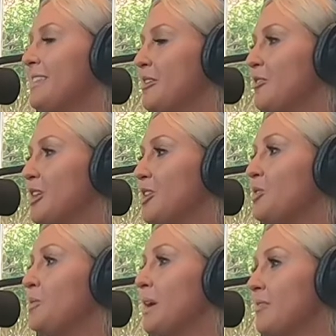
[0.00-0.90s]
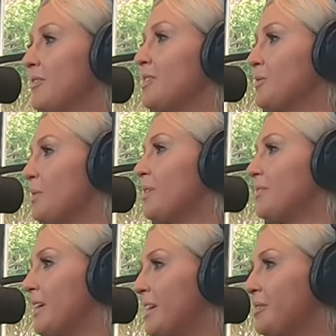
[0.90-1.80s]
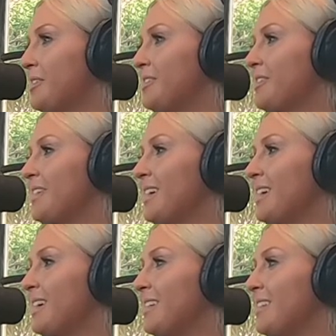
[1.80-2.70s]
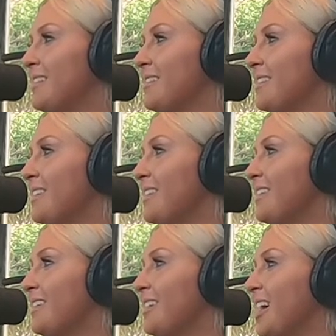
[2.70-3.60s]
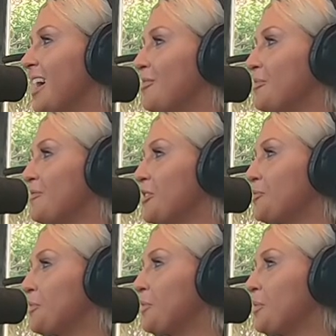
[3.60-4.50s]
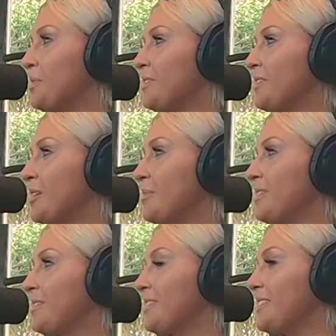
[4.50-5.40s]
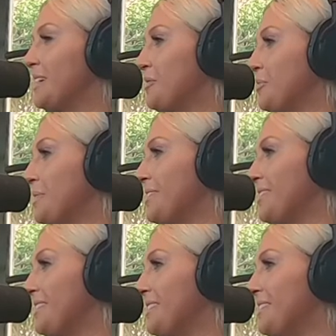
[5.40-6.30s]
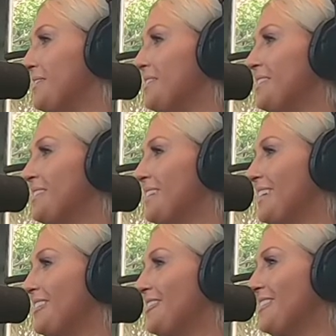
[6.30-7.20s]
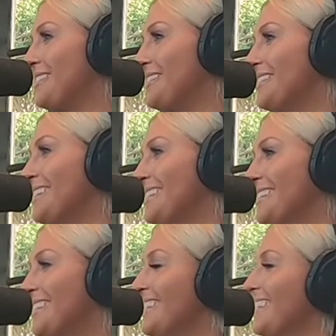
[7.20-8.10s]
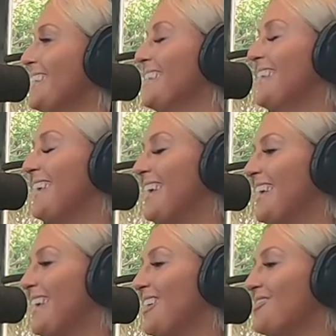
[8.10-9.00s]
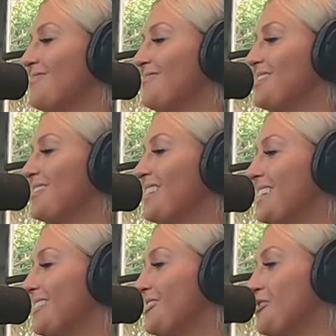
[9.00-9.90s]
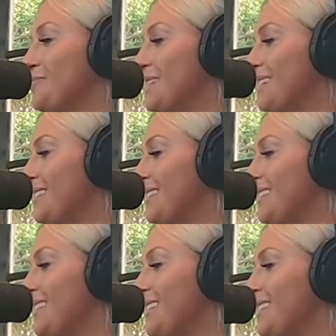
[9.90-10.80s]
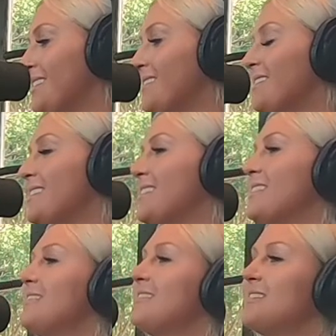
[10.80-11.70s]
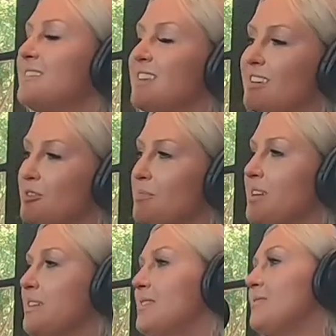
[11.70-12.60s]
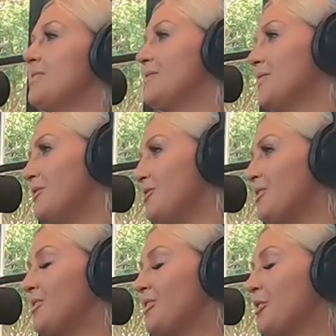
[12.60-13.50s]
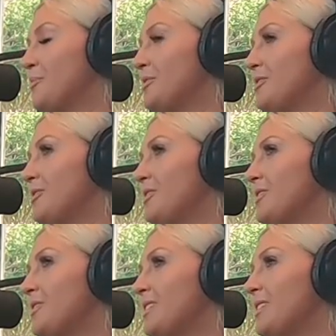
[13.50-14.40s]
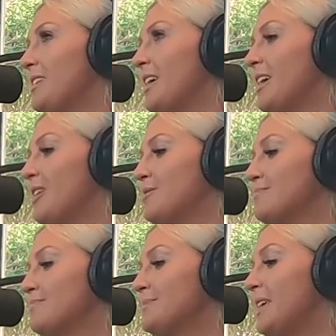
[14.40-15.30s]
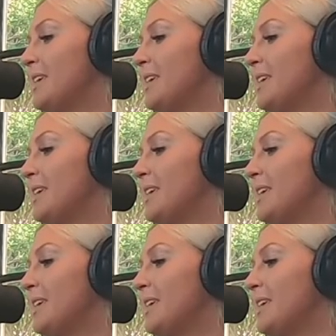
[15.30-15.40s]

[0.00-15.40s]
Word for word: And they were like, You have like 12 hours. And I had my first performance, and I basically never wanted to leave the stage since then. Wow. Um, so I grew up dancing, did like competitive conventions and competitions, and um,